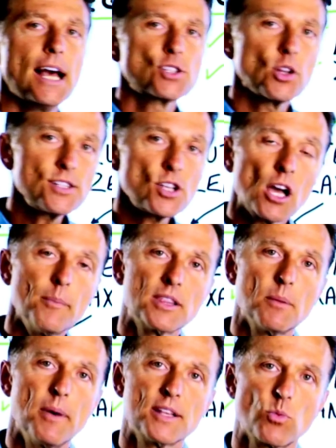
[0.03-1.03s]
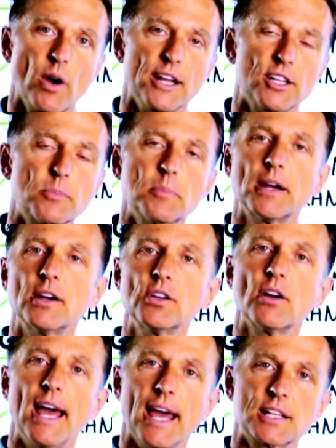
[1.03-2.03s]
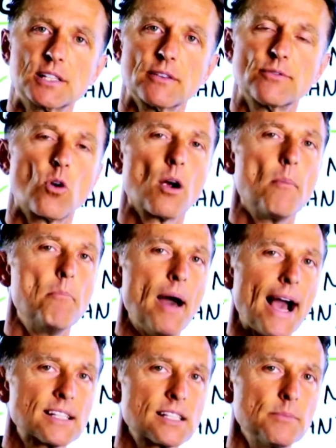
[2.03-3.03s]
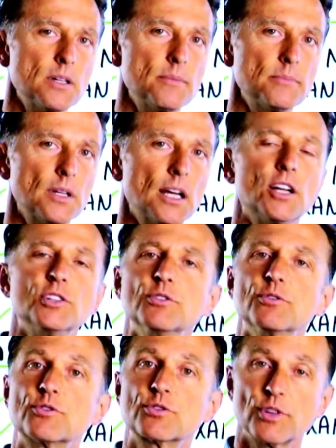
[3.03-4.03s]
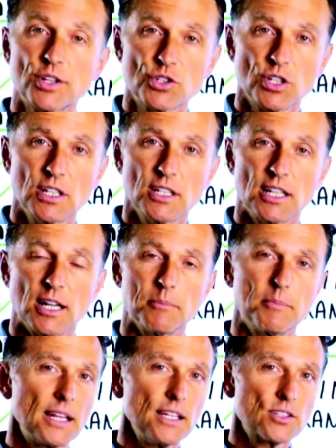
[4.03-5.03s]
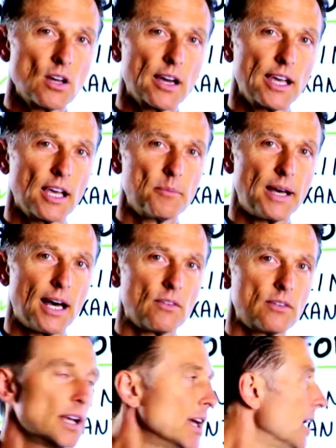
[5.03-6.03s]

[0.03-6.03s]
So let's talk about the best way to prepare your eggs for maximum nutrition, and I'm mainly talking about